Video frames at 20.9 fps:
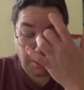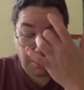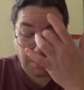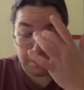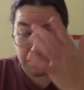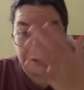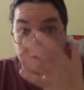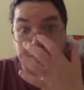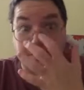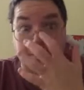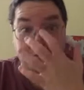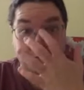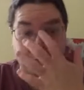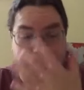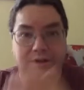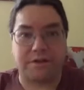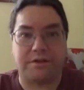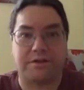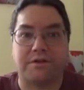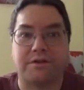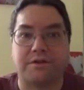uh, links will be
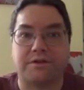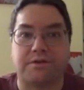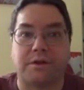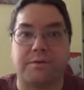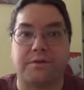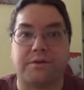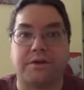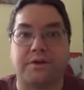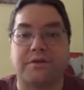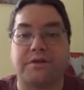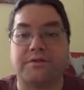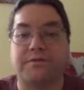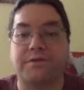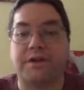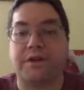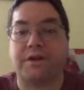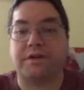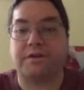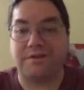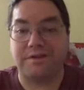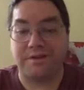in the description of this
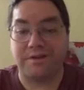video